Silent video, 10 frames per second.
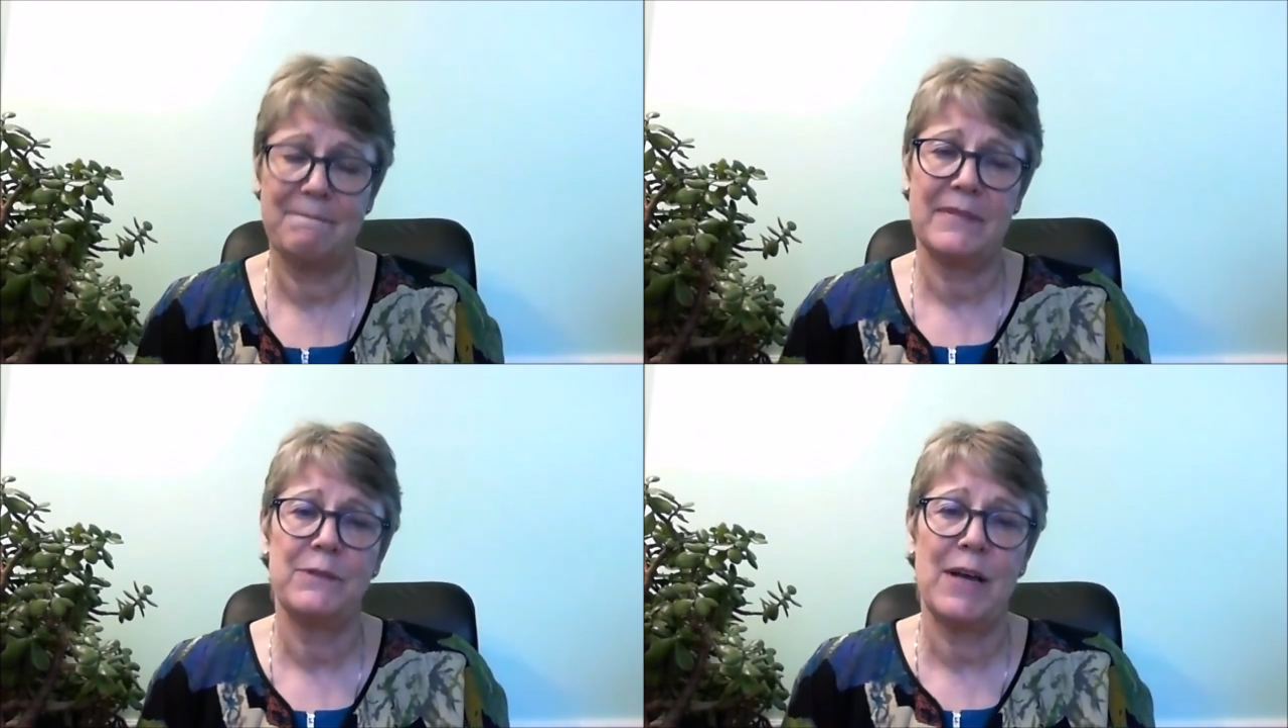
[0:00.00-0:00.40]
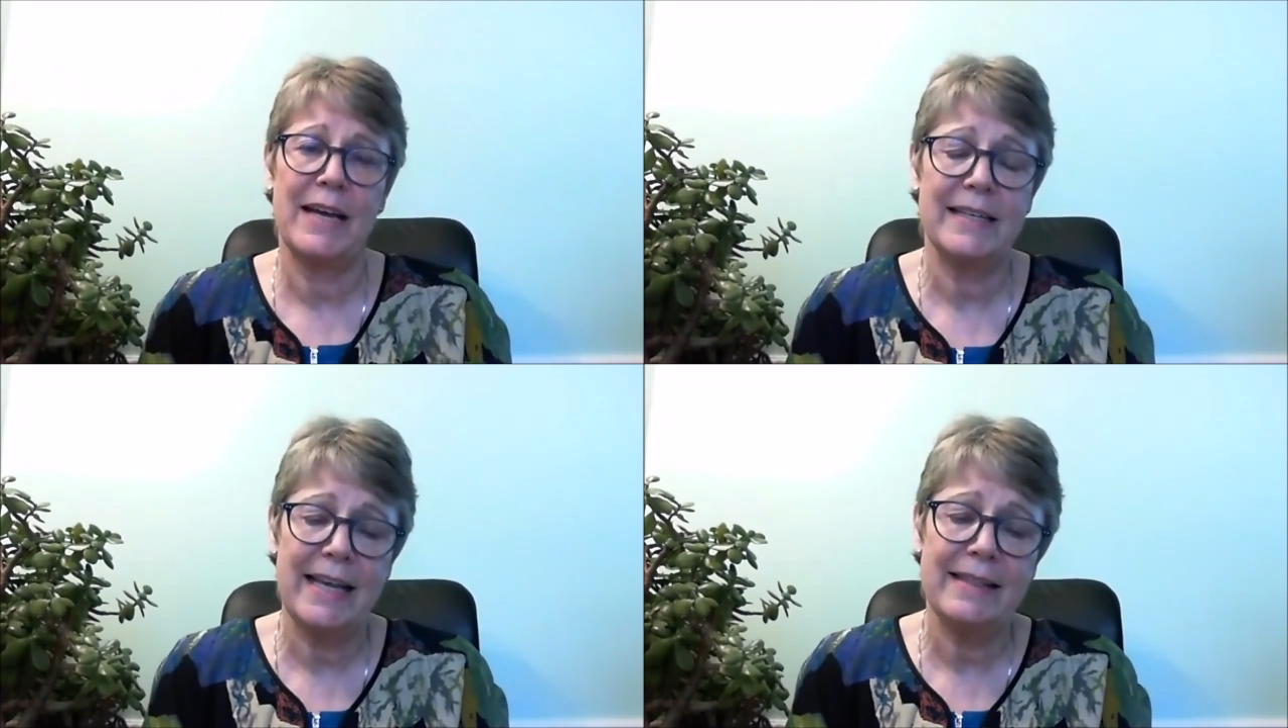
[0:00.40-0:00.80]

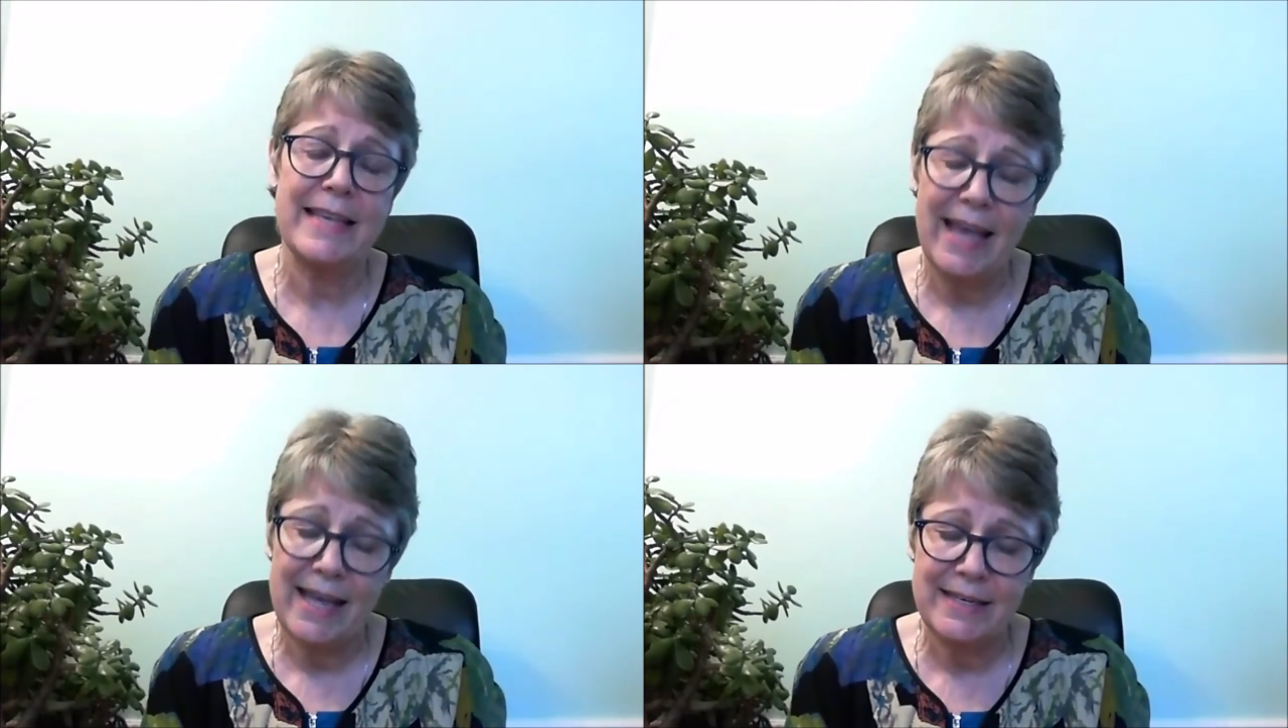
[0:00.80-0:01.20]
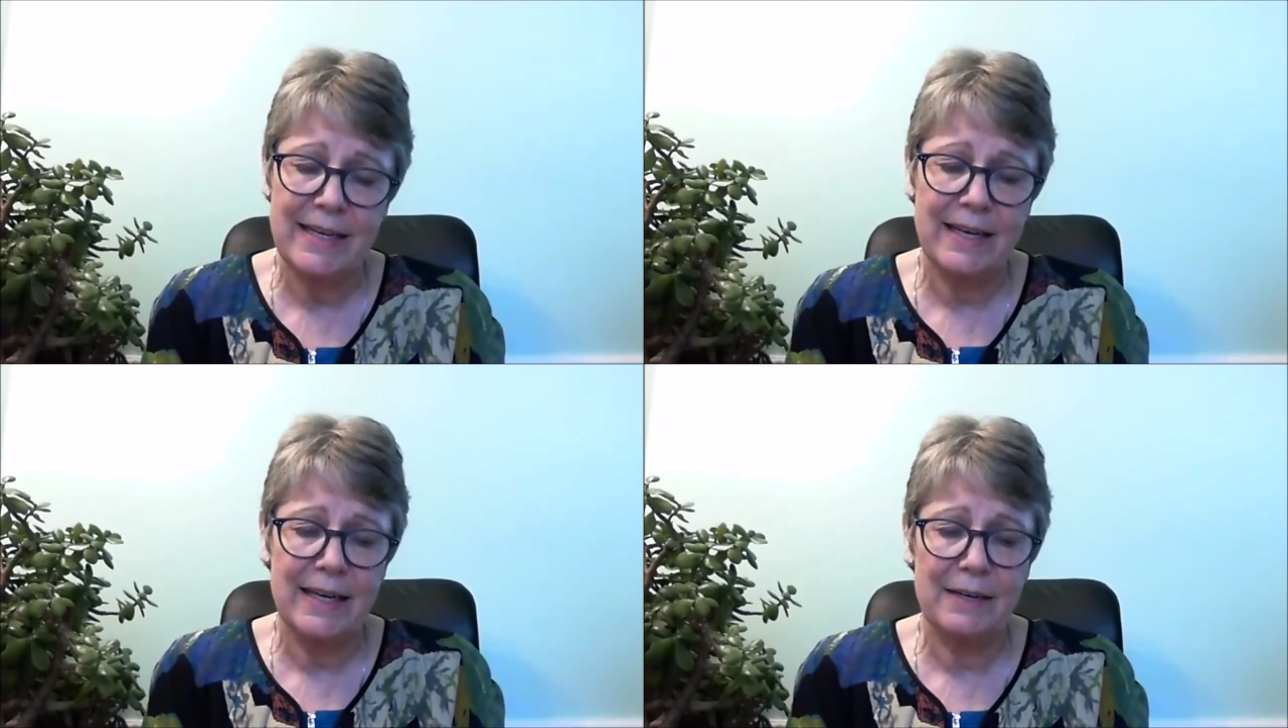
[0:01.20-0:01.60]
finally, at the end
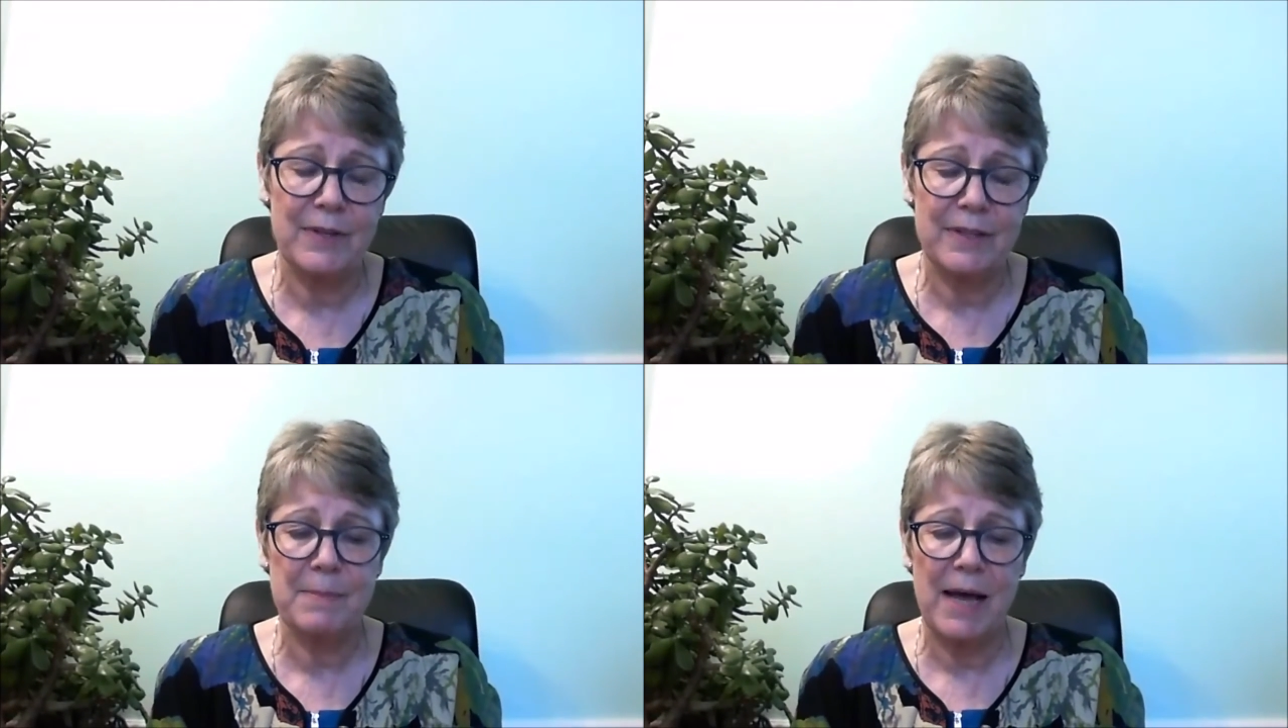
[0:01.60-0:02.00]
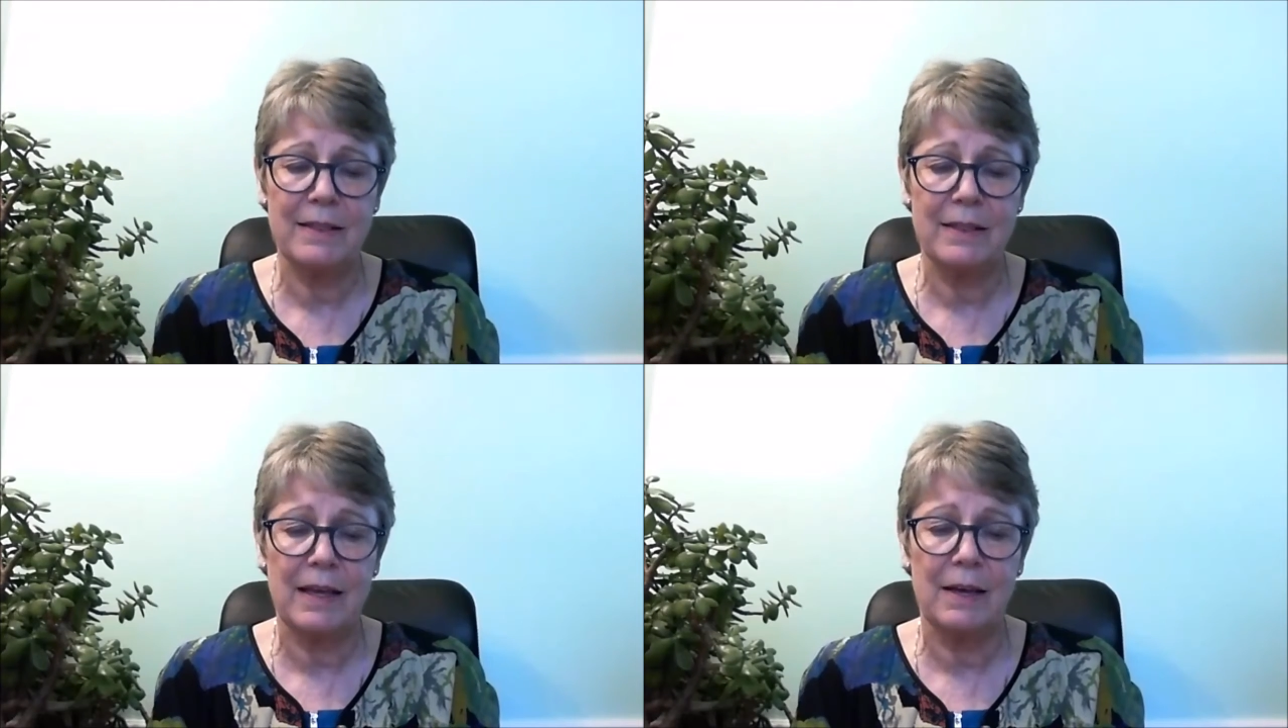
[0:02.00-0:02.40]
of the month,